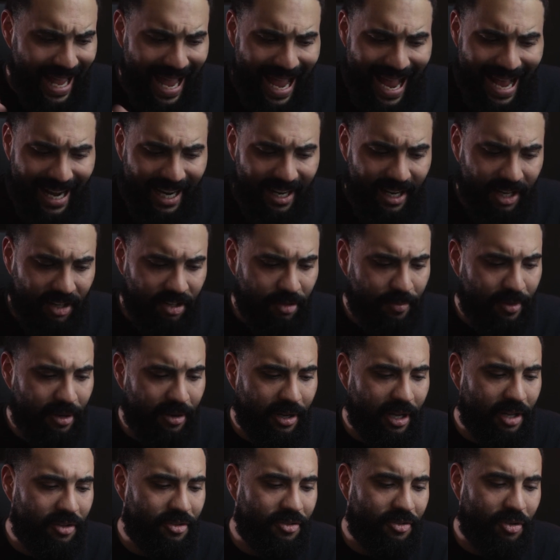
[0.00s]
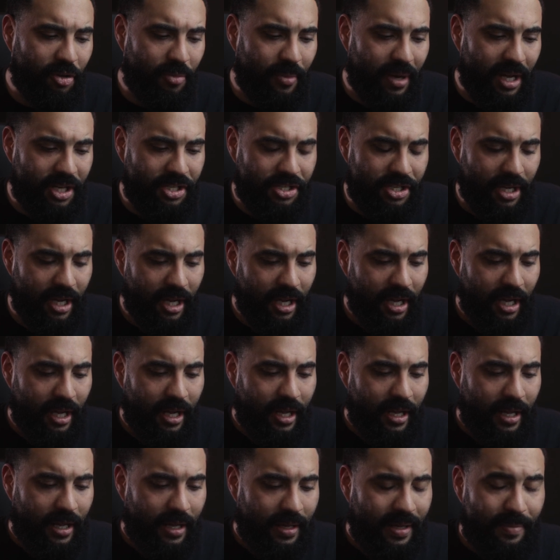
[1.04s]
I didn't experience too much
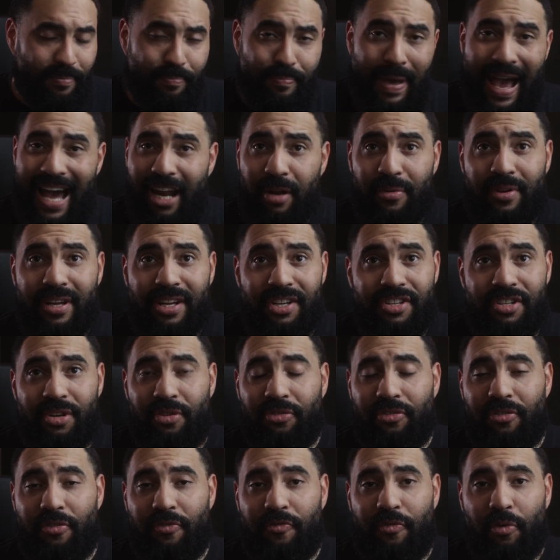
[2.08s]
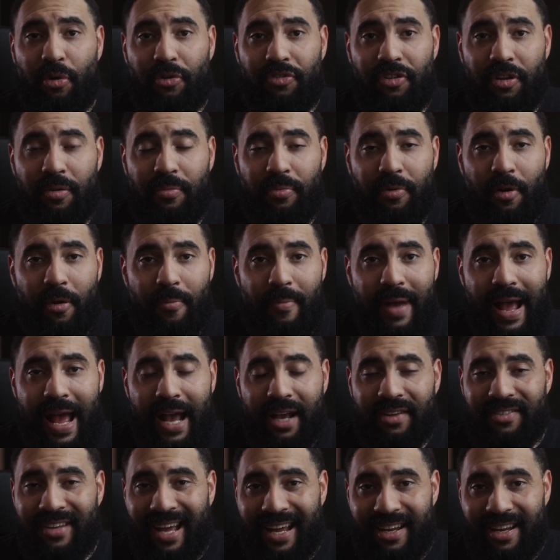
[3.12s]
battery issues on the 14 Pro Max.